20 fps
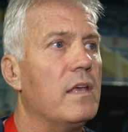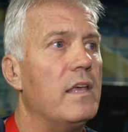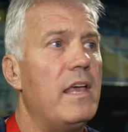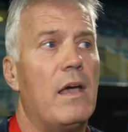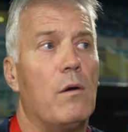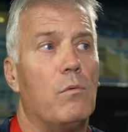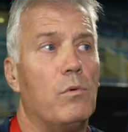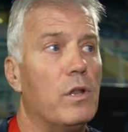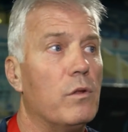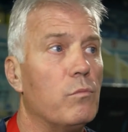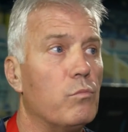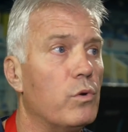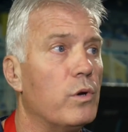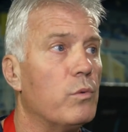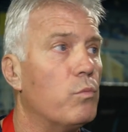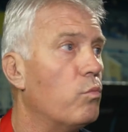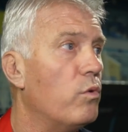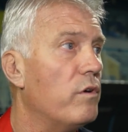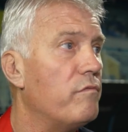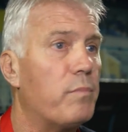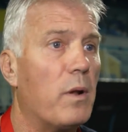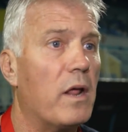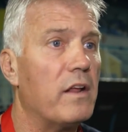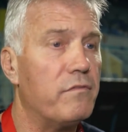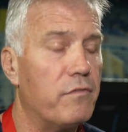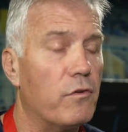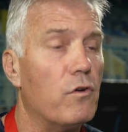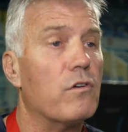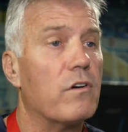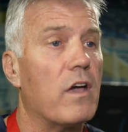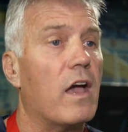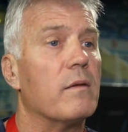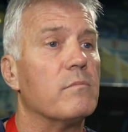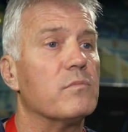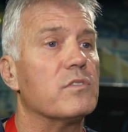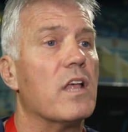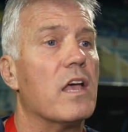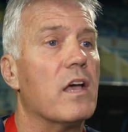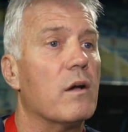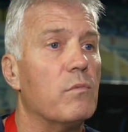Yeah, we, we, have played four
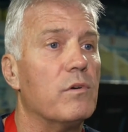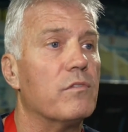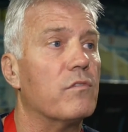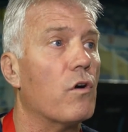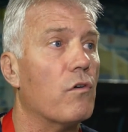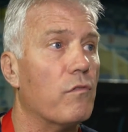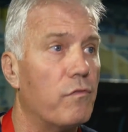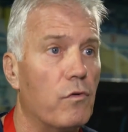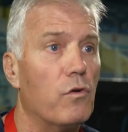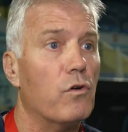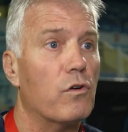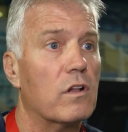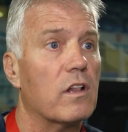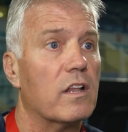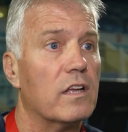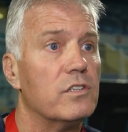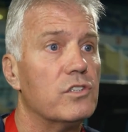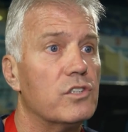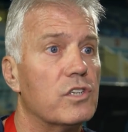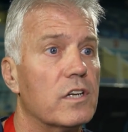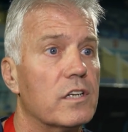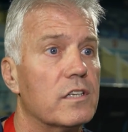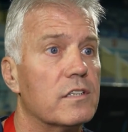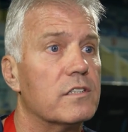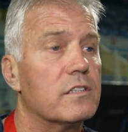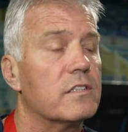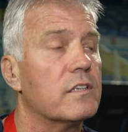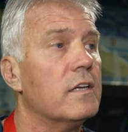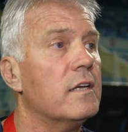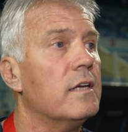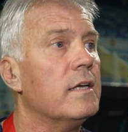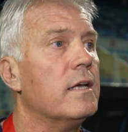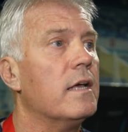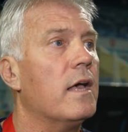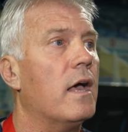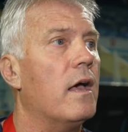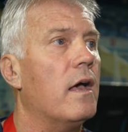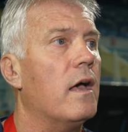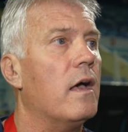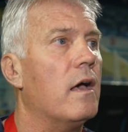games now and we've got four clean sheets.
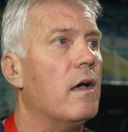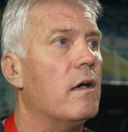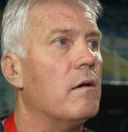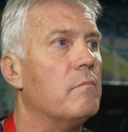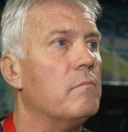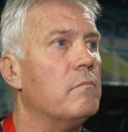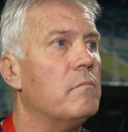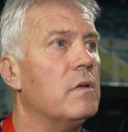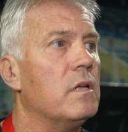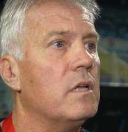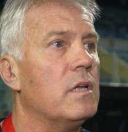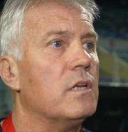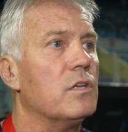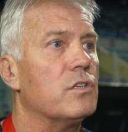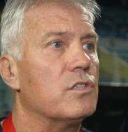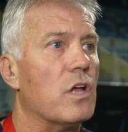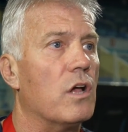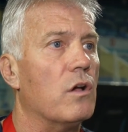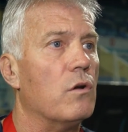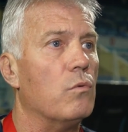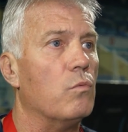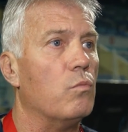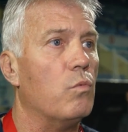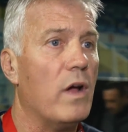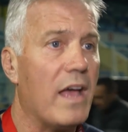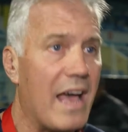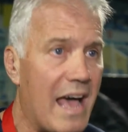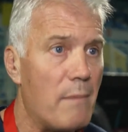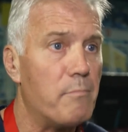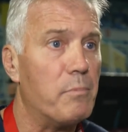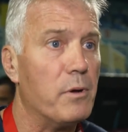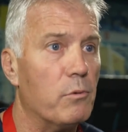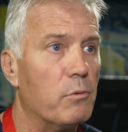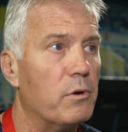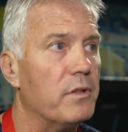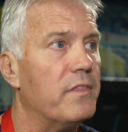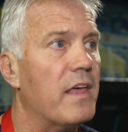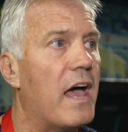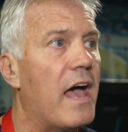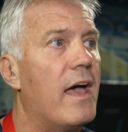Um, so we're happy
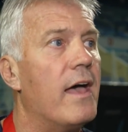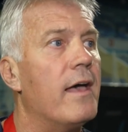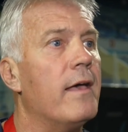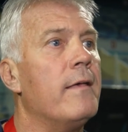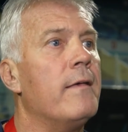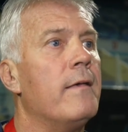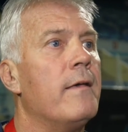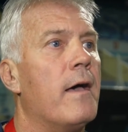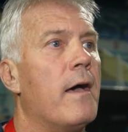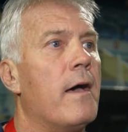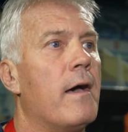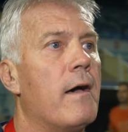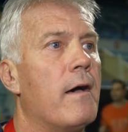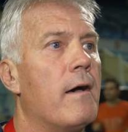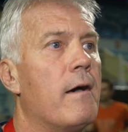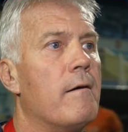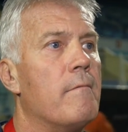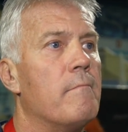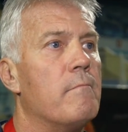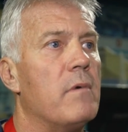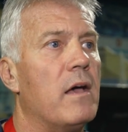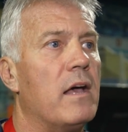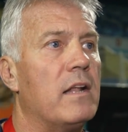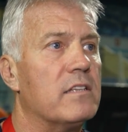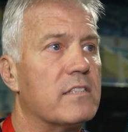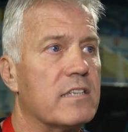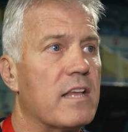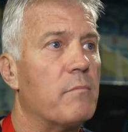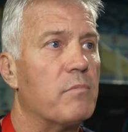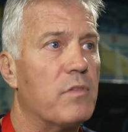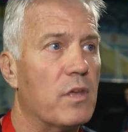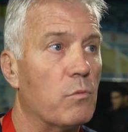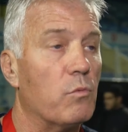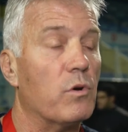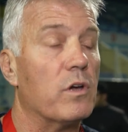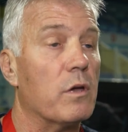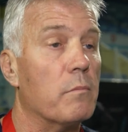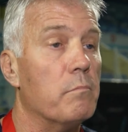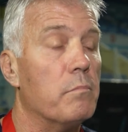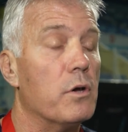with that um, and something
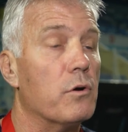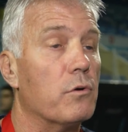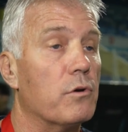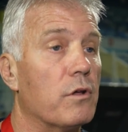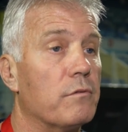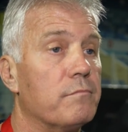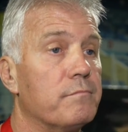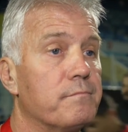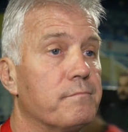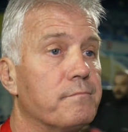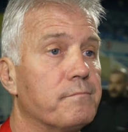we can build on.